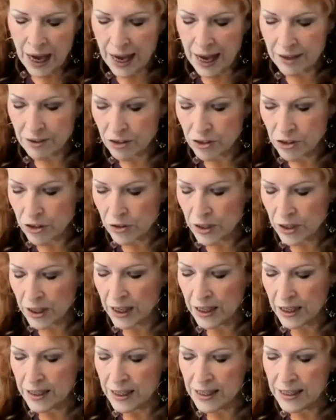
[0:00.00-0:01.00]
and the two
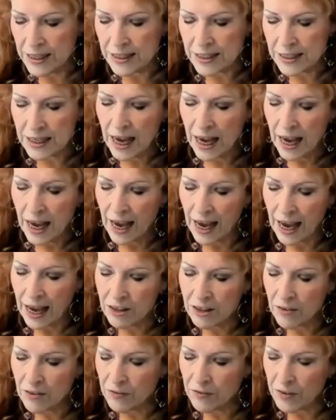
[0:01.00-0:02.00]
kidneys,
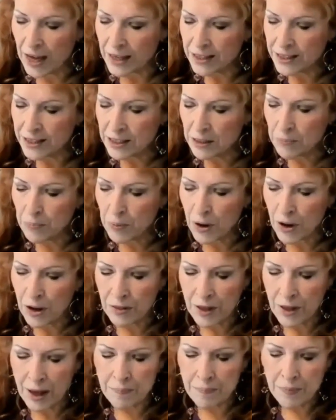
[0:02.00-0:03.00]
and the fat that's
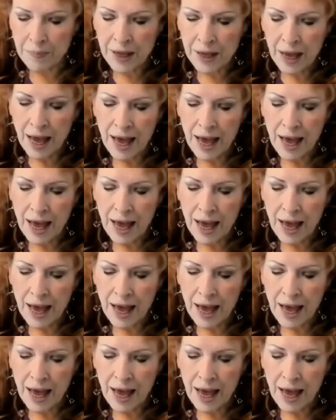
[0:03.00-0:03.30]
upon them,